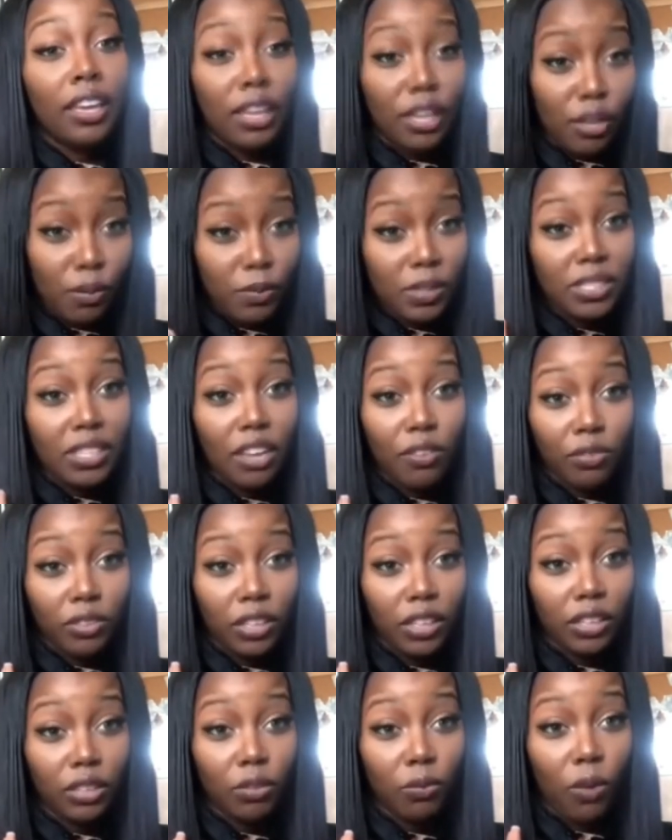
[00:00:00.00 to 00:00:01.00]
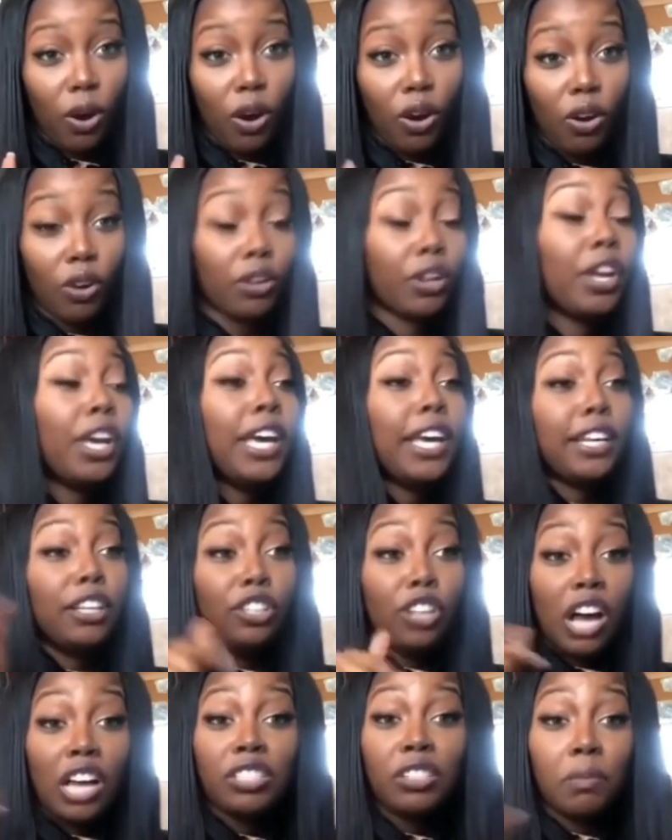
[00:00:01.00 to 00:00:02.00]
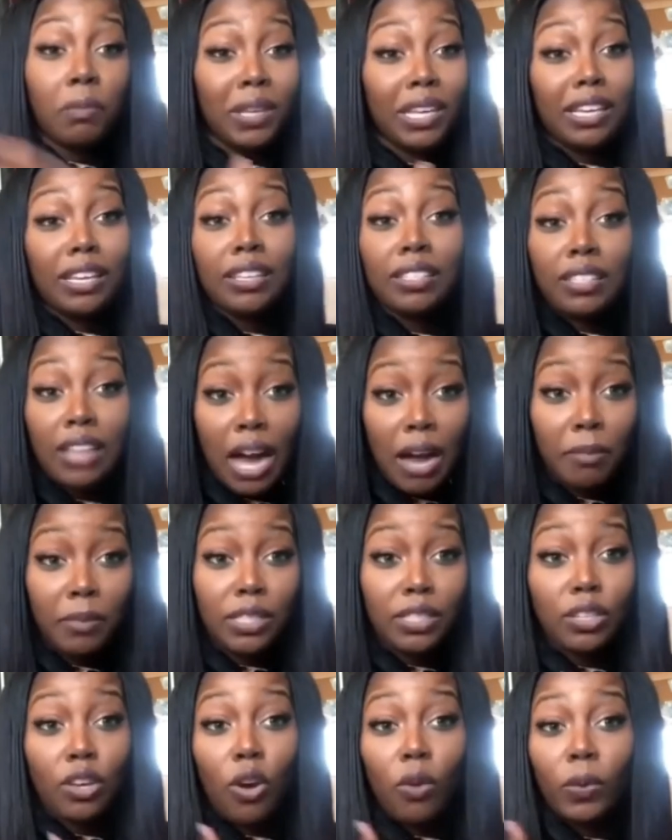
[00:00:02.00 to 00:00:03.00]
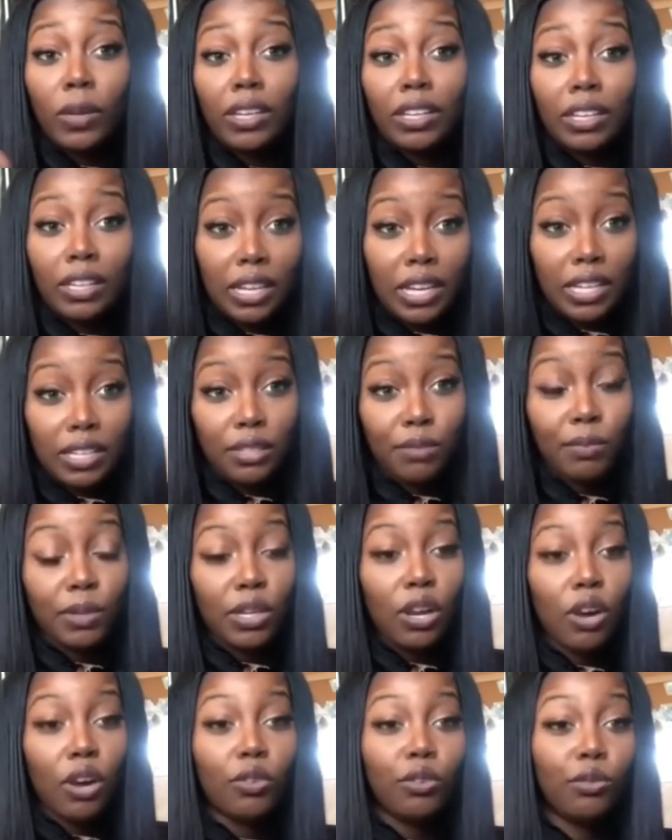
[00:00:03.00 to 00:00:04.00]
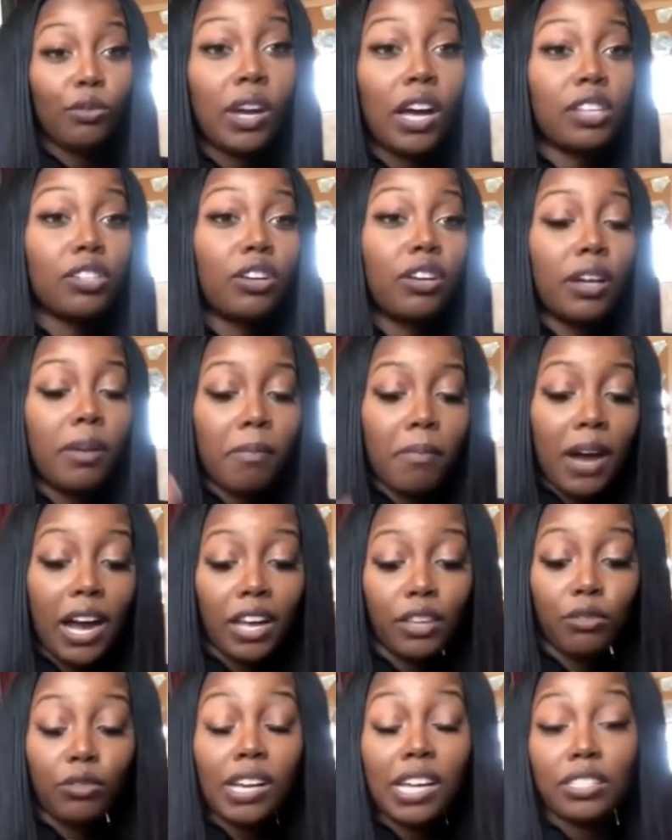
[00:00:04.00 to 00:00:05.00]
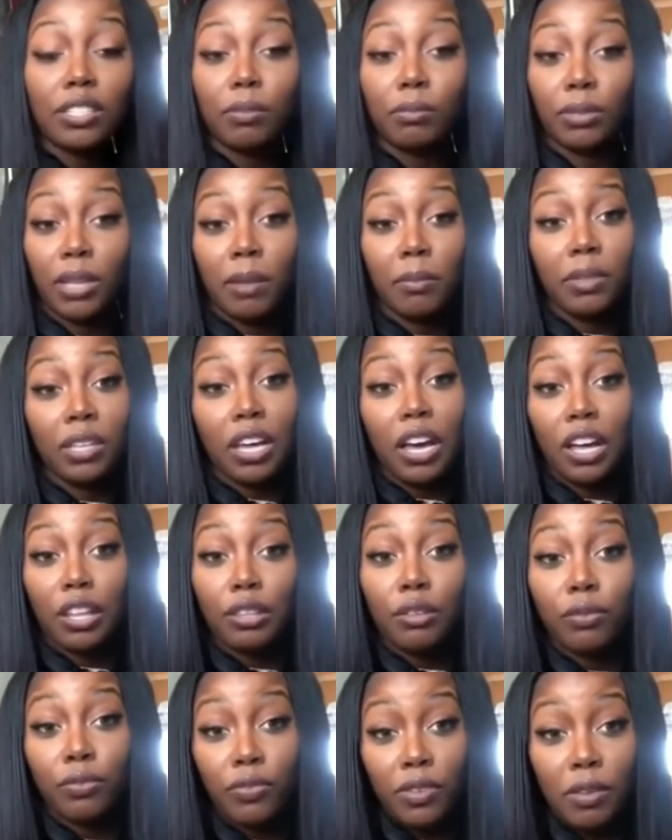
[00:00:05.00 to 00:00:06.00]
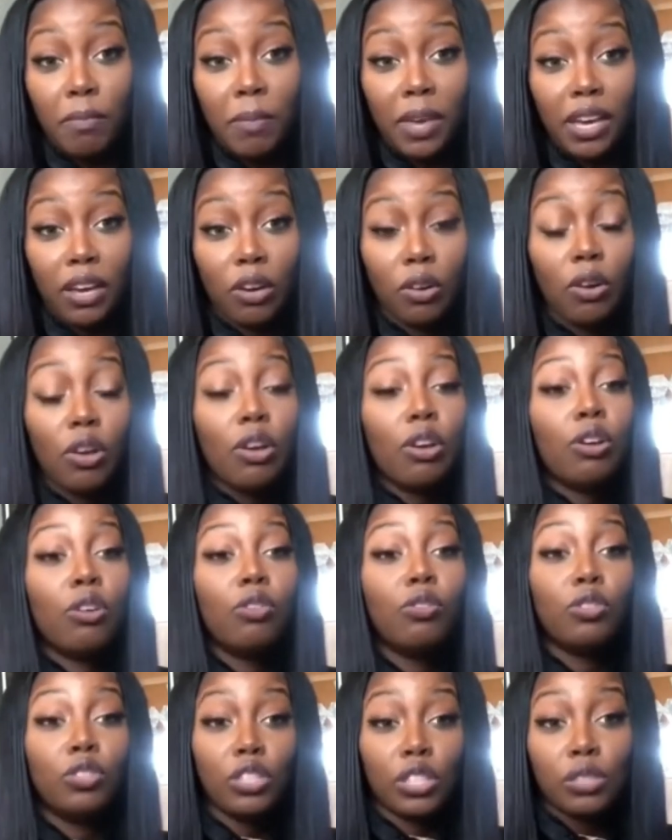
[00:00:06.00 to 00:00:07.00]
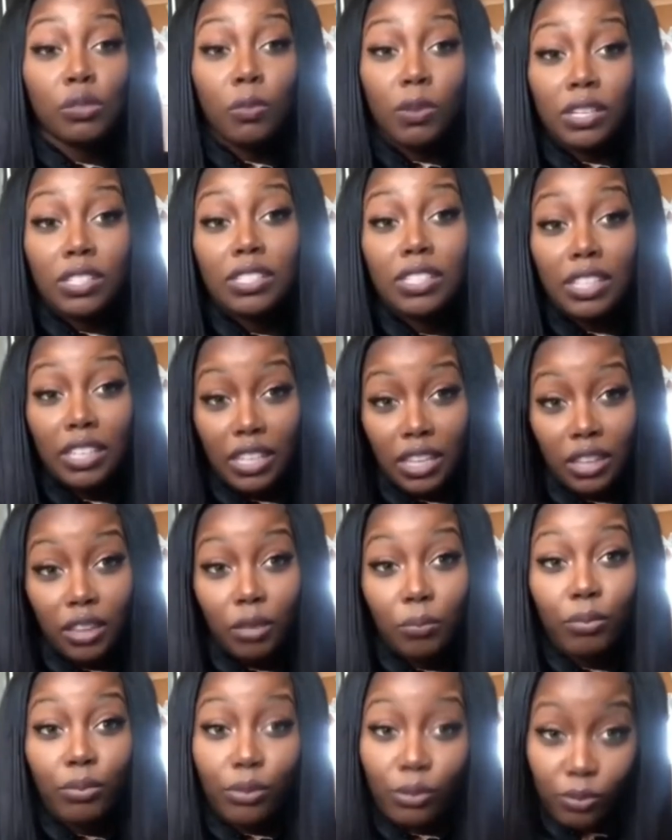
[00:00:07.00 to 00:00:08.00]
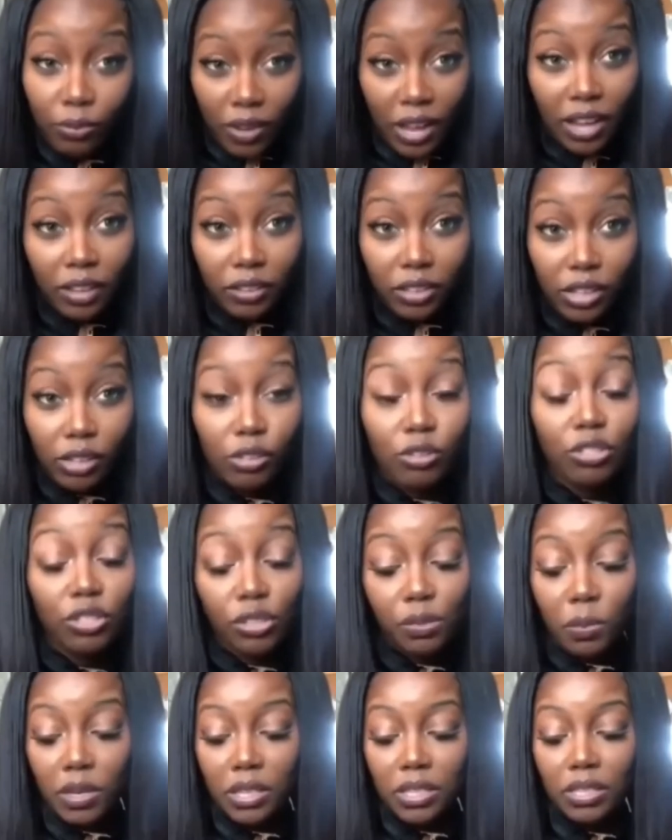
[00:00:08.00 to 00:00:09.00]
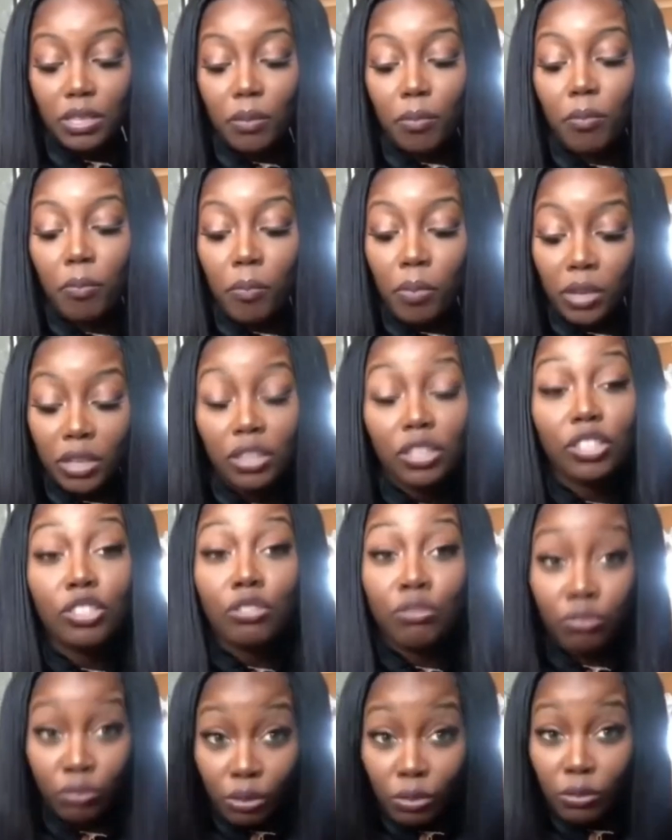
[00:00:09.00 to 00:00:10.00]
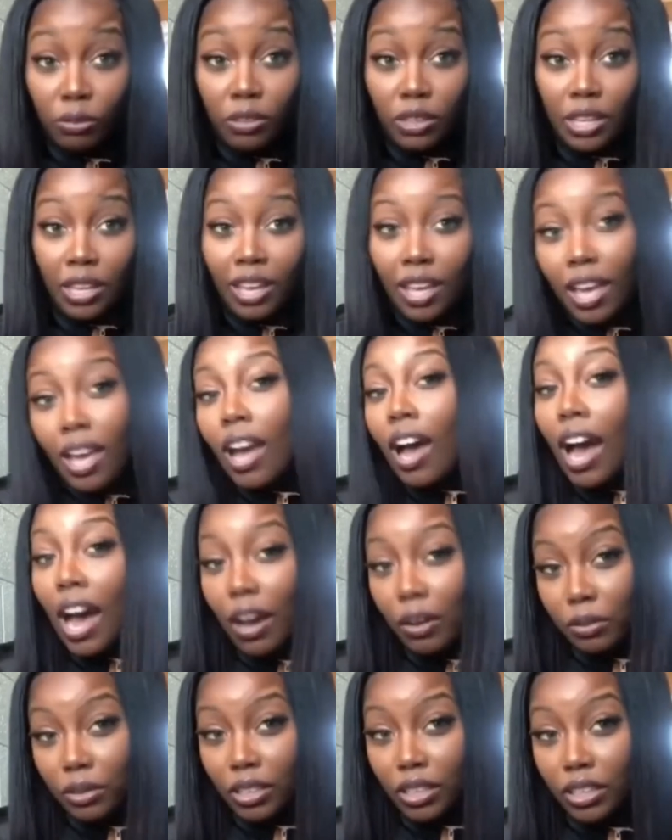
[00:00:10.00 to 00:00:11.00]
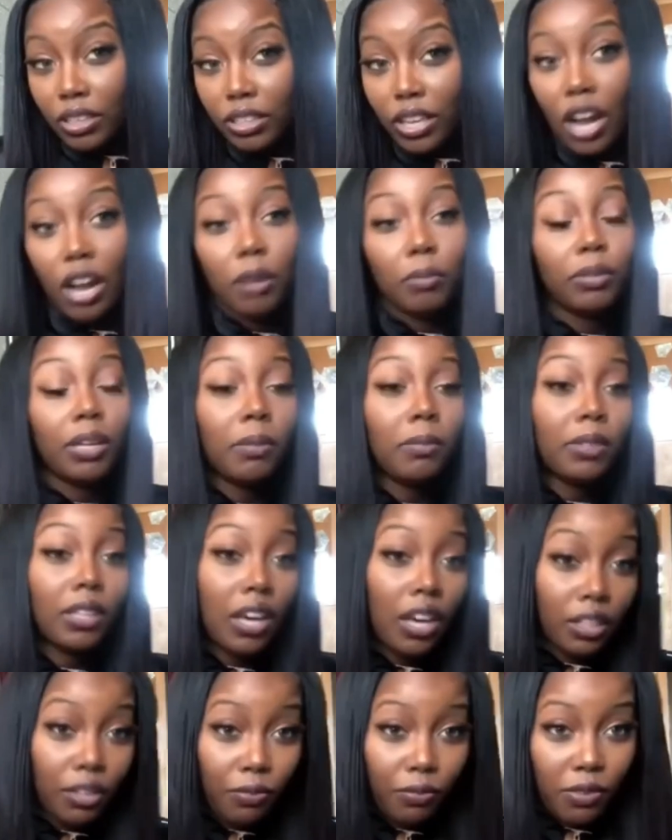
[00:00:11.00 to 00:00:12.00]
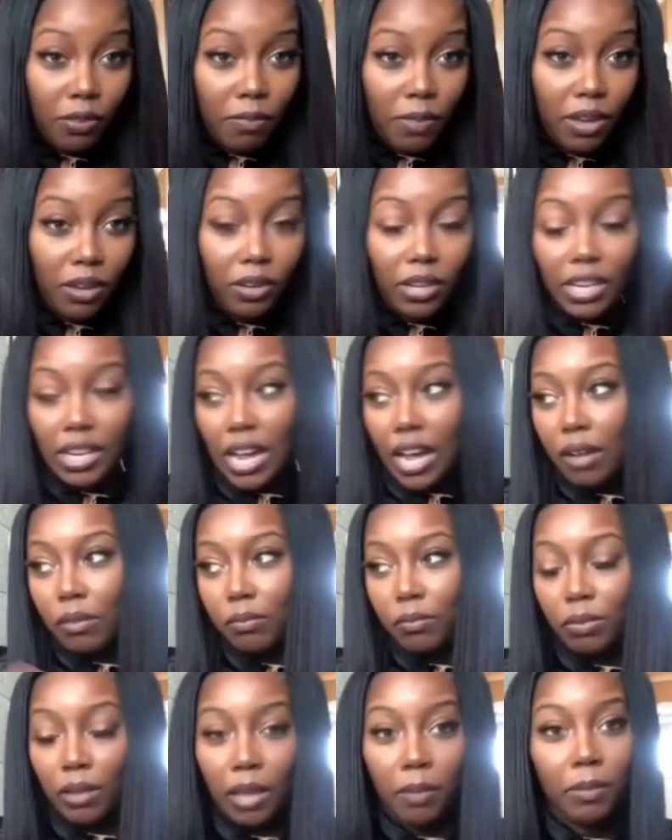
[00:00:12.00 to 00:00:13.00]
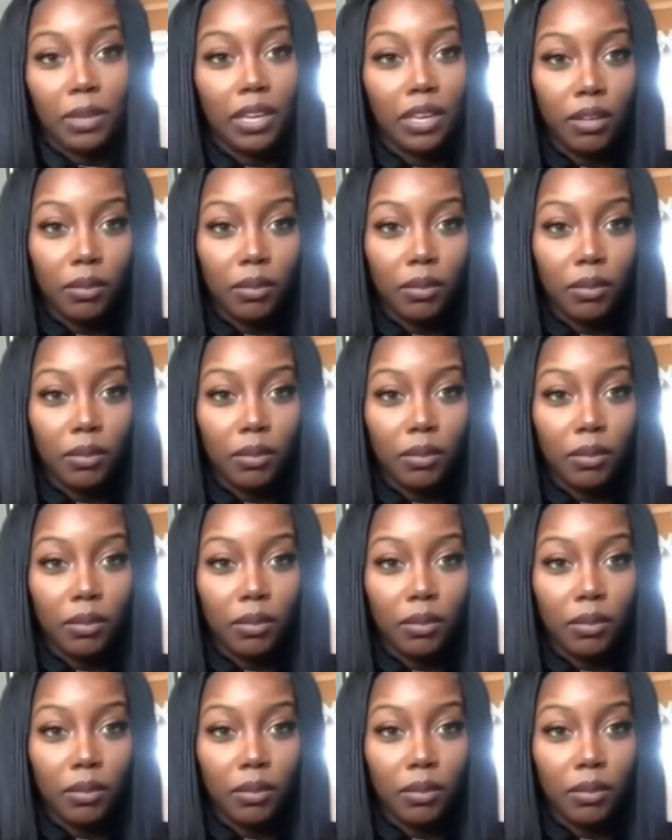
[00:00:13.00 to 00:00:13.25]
He was definitely in the wrong. Y'all should be in his comments going nuts. But no, guys are in mine. You guys are blaming the other female who just wanted to get the proof out there, who just wanted to put the truth out there. Y'all are blaming the other female and not blaming